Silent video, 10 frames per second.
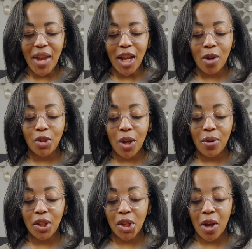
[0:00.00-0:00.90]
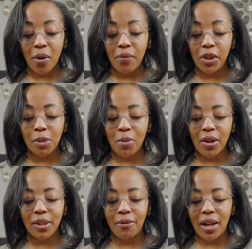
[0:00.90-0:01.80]
they go toe-to-toe, the
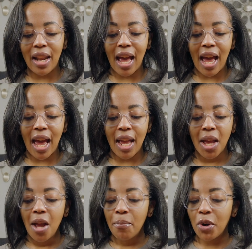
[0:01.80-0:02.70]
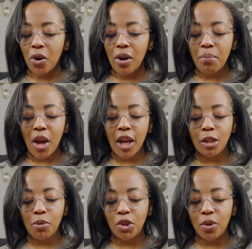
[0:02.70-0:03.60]
sparks fly, but her
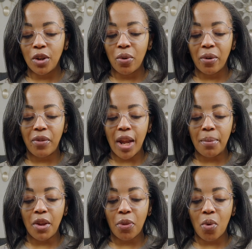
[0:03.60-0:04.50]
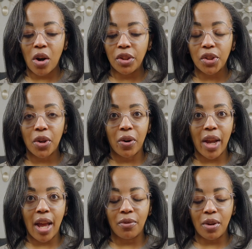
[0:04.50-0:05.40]
impossible-to-ignore family thwarts her
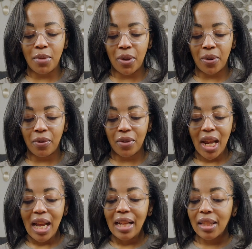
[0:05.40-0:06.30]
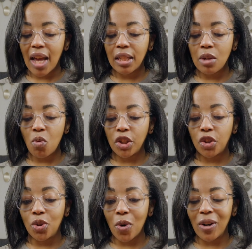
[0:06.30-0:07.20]
every move. Liza wants
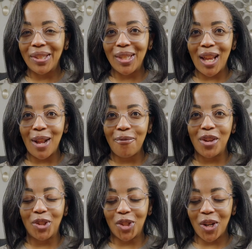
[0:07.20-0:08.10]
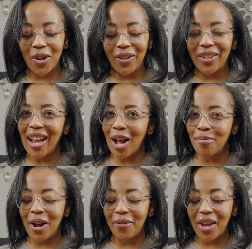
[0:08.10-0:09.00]
Dorsey Fitzgerald, how
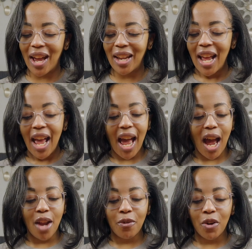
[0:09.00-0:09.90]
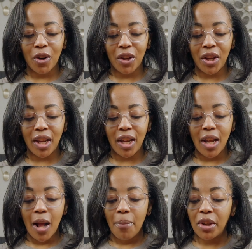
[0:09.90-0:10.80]
about that, out of her hood,
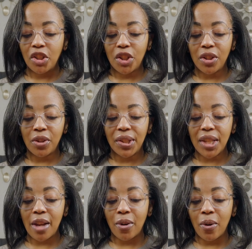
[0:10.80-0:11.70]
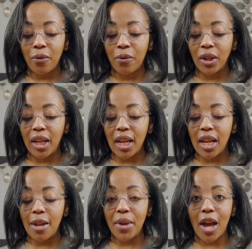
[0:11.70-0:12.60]
but she'll settle for getting
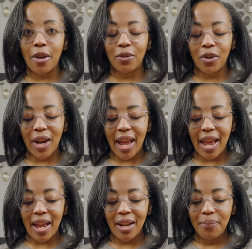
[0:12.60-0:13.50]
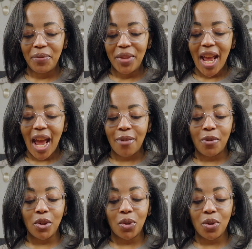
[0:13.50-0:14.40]
him out of her head. At
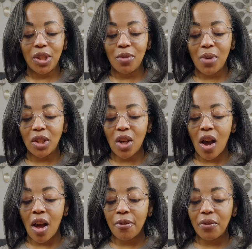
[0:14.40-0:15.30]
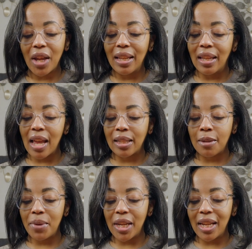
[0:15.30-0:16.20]
first, Dorsey writes off
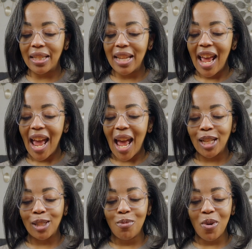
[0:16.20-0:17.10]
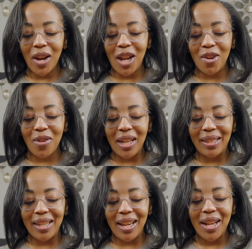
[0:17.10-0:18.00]
Liza Bennett as more
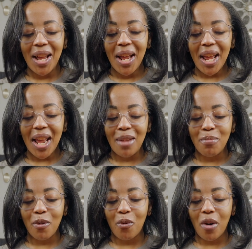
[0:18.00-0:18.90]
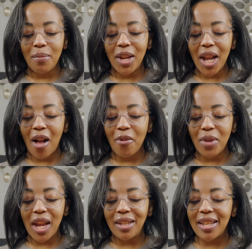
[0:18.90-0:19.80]
interested in performing
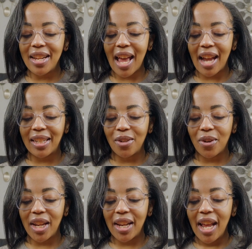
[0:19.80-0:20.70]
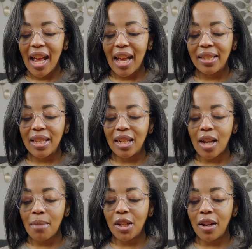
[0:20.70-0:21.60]
outrage than acting on it. As the
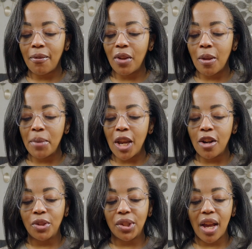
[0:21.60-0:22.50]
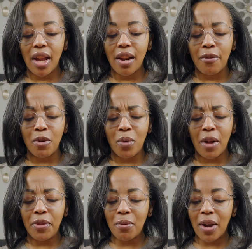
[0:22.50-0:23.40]
adopted Filipino son of a
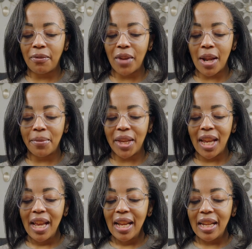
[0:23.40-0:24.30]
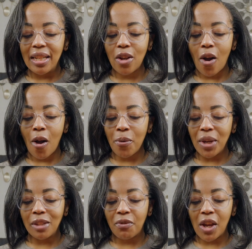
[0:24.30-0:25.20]
wealthy white family, he's
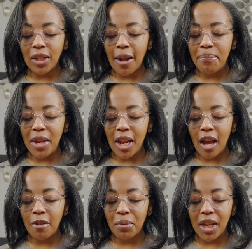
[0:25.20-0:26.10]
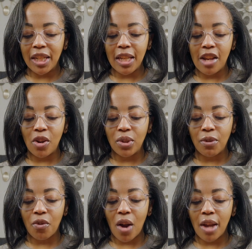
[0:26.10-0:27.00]
always felt a bit out of place and knows a
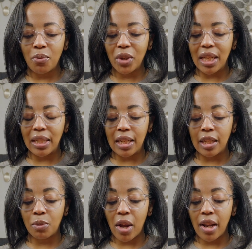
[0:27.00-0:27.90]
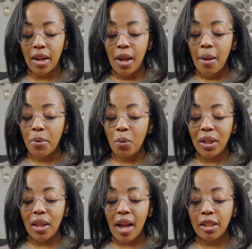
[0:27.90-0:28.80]
fraud when he sees one. But
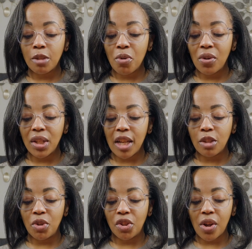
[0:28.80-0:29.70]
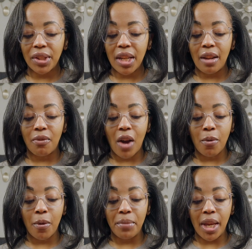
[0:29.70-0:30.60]
when Liza's protest results in a
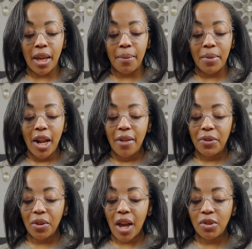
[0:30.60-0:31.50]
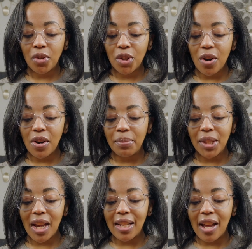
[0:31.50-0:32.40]
viral meme, their lives are turned
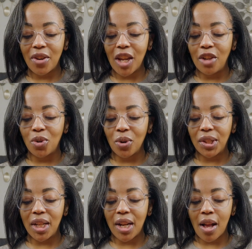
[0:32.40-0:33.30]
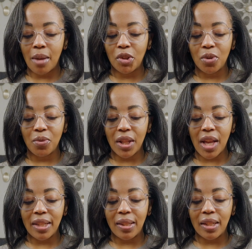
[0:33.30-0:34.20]
upside down, and Dorsey comes to
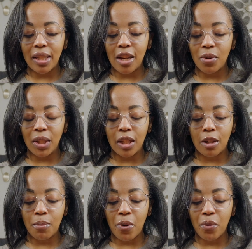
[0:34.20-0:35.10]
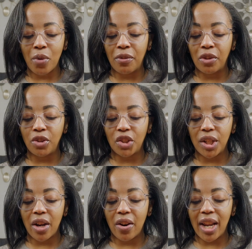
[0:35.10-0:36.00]
realize this irresistible
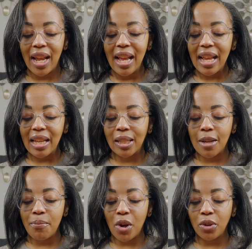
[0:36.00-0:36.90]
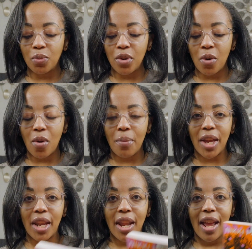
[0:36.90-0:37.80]
revolutionary is the most real
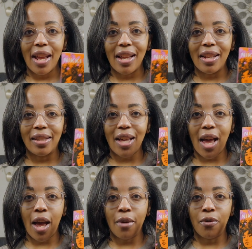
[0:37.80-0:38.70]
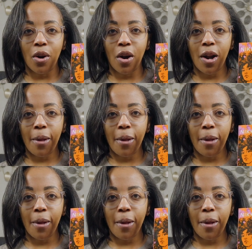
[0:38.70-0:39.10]
woman he's ever